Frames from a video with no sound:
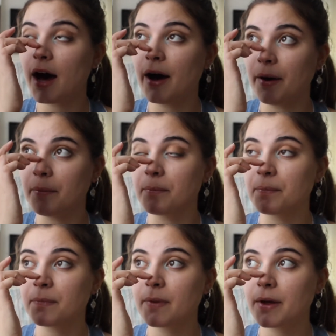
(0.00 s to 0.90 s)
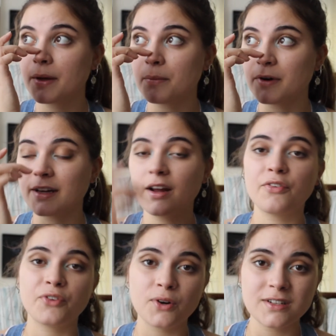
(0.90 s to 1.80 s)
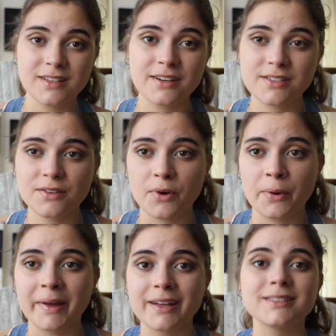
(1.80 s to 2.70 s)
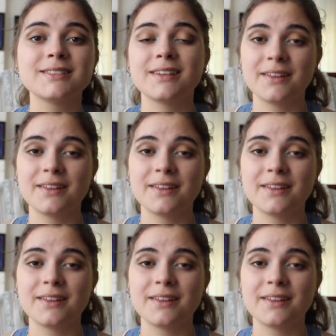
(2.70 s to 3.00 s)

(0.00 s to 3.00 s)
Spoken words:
But of course there is a romance,